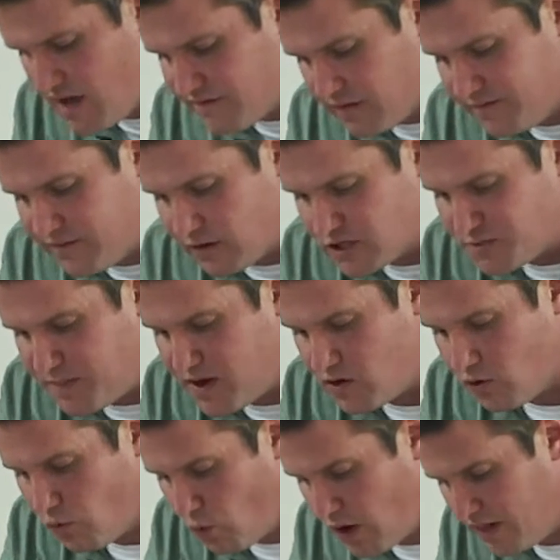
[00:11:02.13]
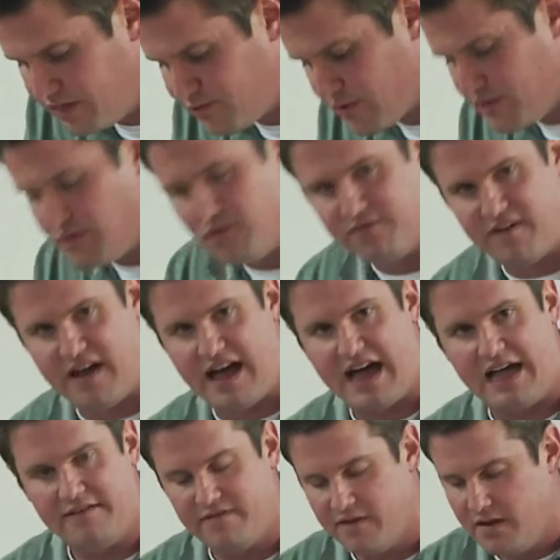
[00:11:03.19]
from 1 Peter 1 3 through
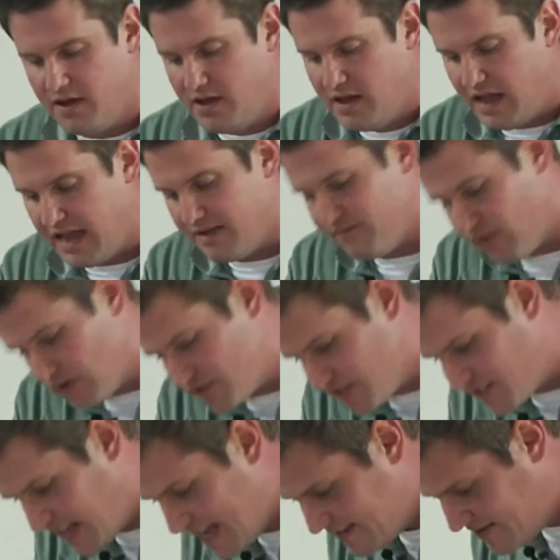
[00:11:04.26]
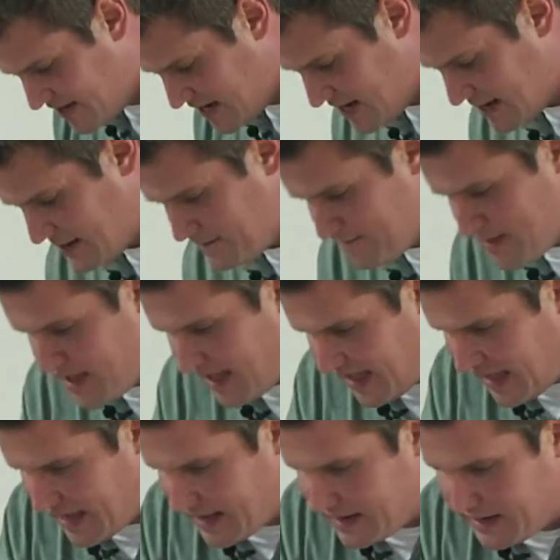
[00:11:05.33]
5 and verses 18
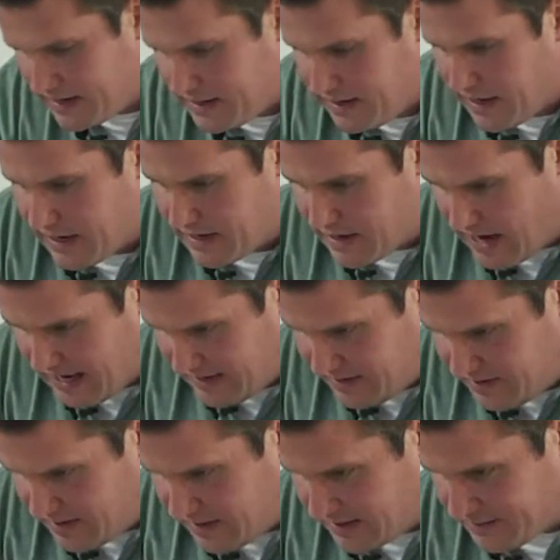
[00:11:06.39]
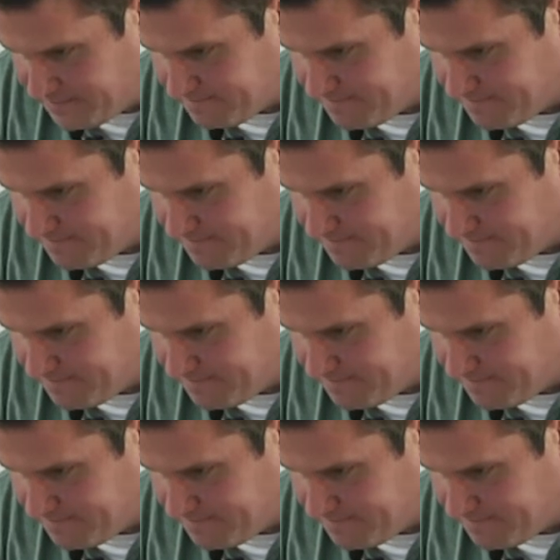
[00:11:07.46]
and 19.